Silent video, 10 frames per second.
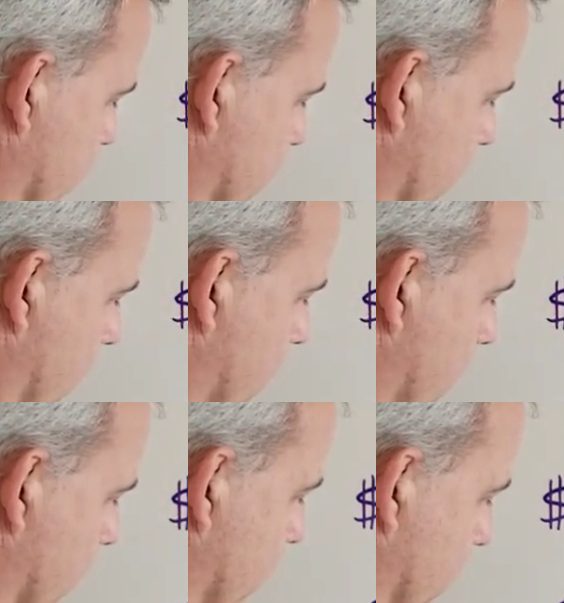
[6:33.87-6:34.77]
which is our
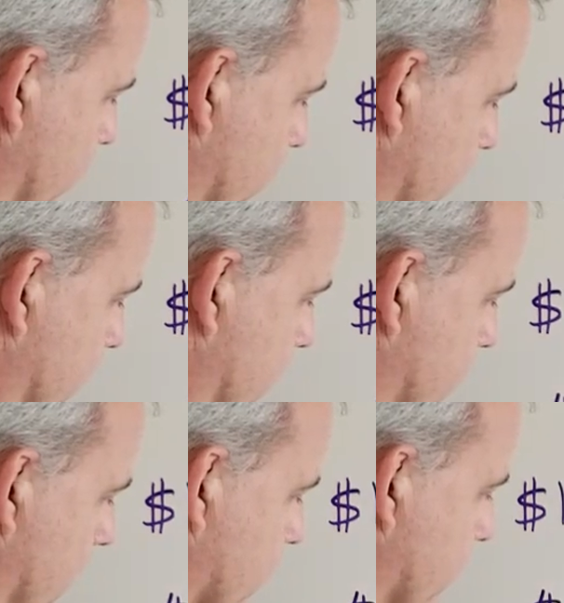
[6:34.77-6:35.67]
monthly rate,
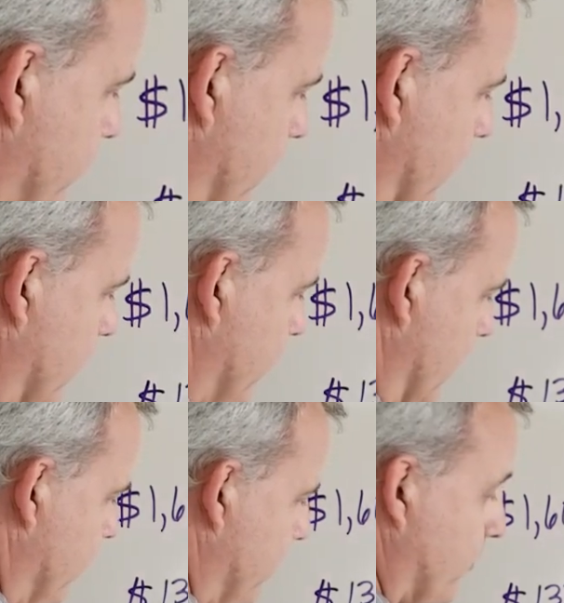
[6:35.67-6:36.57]
and multiply it
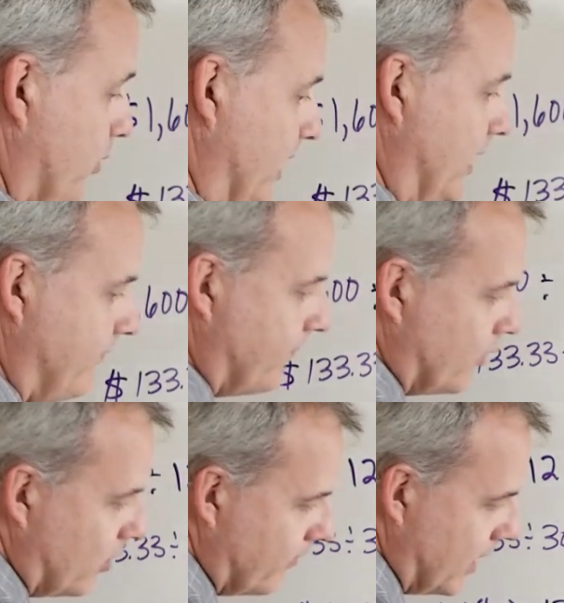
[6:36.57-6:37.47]
by 3
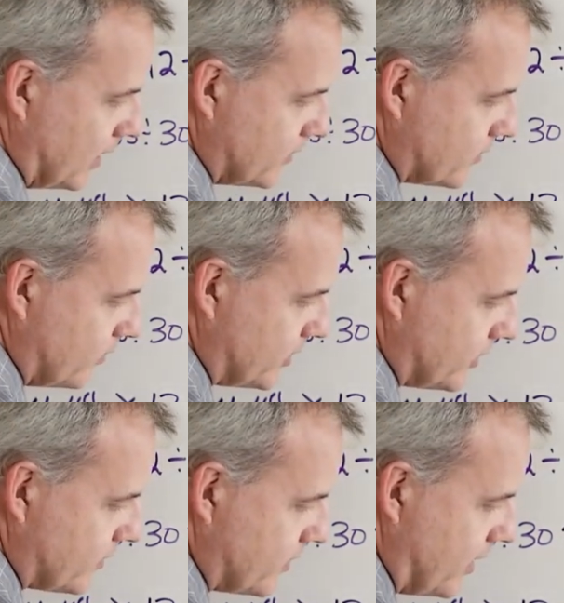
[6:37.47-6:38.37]
full months,
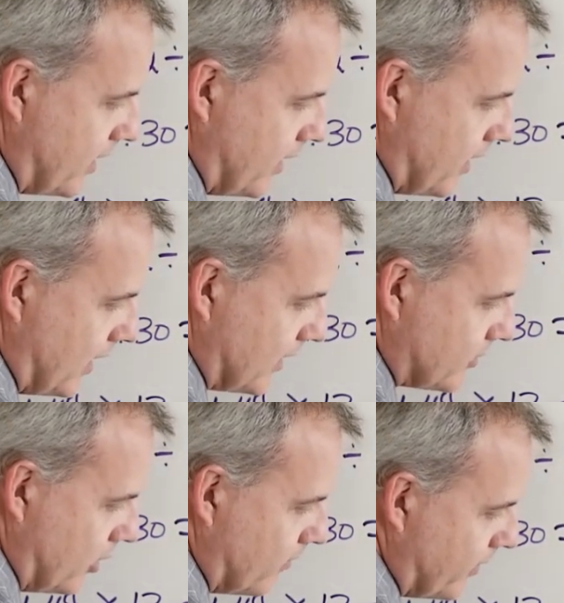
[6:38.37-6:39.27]
which is
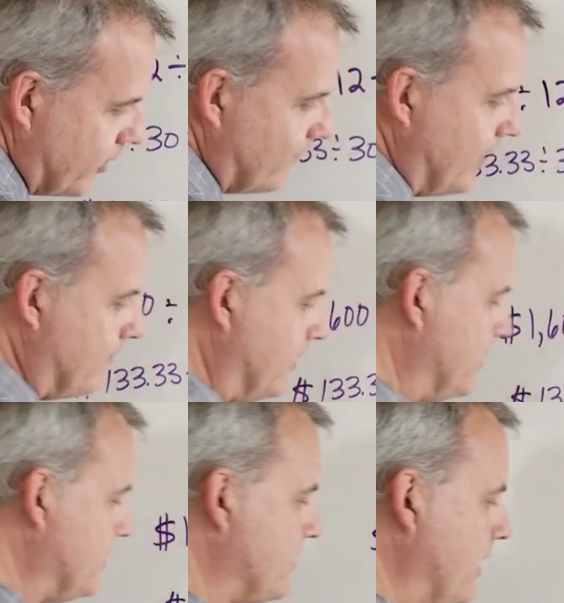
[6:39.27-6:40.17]
October, November,
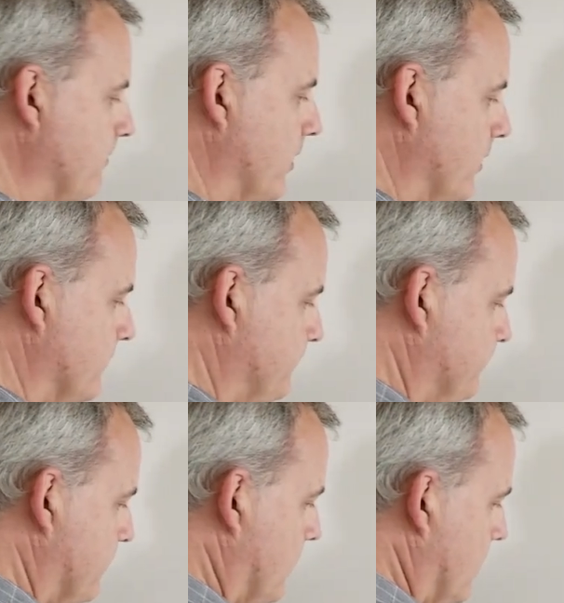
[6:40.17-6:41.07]
December.
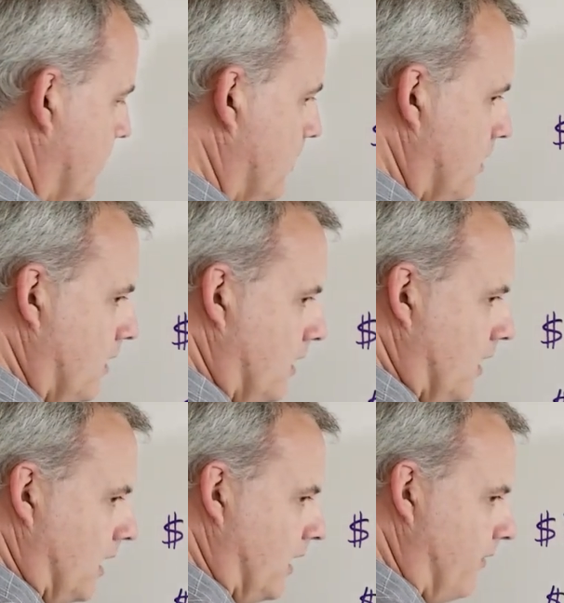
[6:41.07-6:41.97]

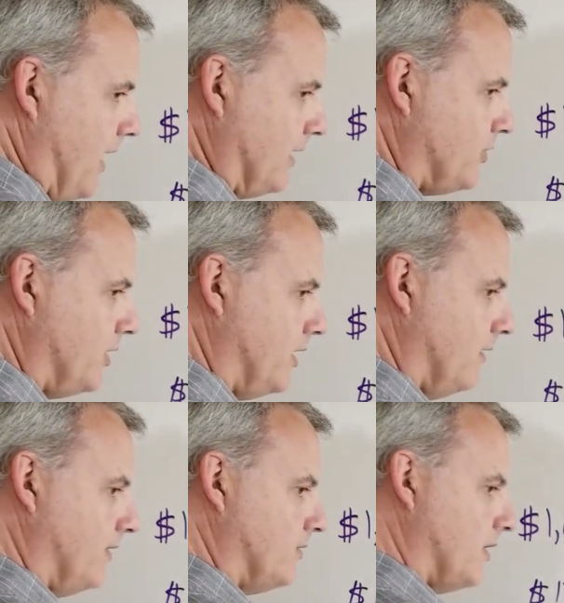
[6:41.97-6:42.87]
And that should
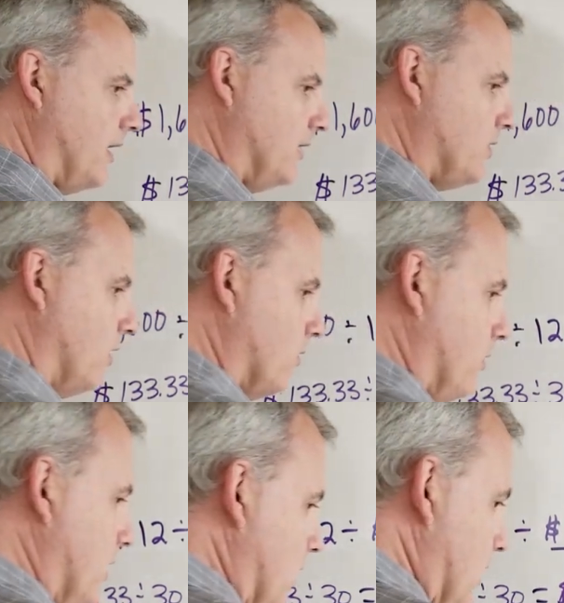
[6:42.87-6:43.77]
give us a
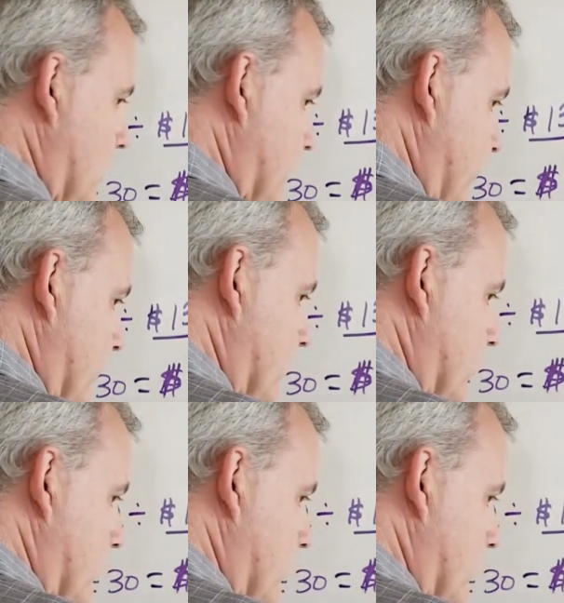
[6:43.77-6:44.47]
total of